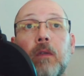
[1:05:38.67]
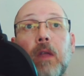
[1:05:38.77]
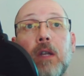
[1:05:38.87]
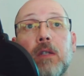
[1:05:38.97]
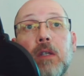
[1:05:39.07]

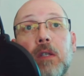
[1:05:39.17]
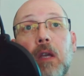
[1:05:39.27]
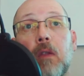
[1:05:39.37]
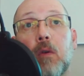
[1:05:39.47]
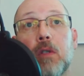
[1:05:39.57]
That is to
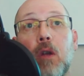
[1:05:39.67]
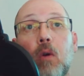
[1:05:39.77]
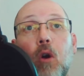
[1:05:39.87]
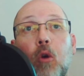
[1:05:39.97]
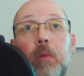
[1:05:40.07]
say, there was
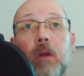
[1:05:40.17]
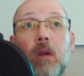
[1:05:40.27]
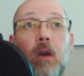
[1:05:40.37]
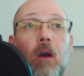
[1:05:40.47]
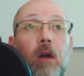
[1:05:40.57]
no
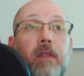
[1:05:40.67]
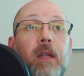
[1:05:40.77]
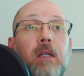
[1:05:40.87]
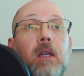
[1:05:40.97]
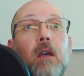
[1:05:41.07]
open,
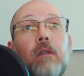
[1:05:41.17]
authentic,